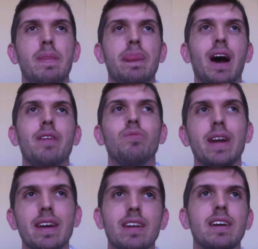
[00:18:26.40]
I
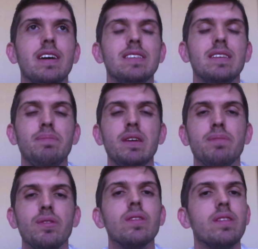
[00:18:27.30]
recognize that
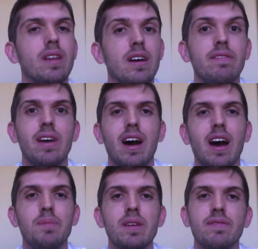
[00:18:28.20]
people love the
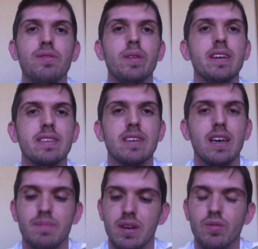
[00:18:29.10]
hobby for the excitement,